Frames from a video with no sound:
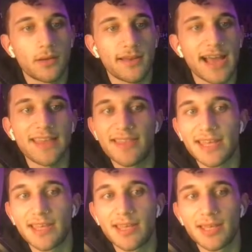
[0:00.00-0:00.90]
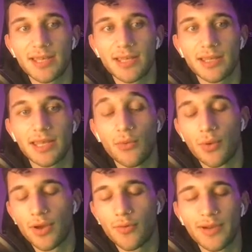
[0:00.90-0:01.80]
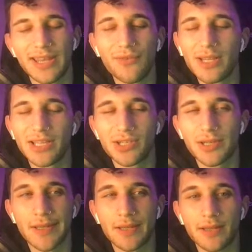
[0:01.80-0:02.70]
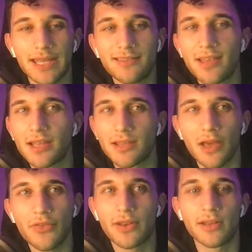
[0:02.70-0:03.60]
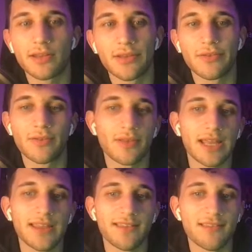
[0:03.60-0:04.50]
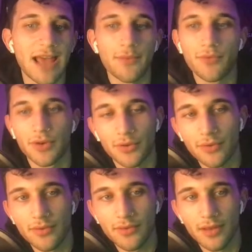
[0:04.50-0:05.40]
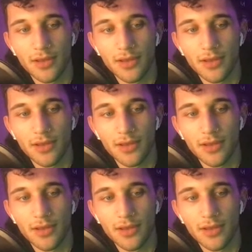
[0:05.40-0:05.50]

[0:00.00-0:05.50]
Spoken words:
I think he will, but he really shouldn't. He's done nothing to just get his snaps reduced.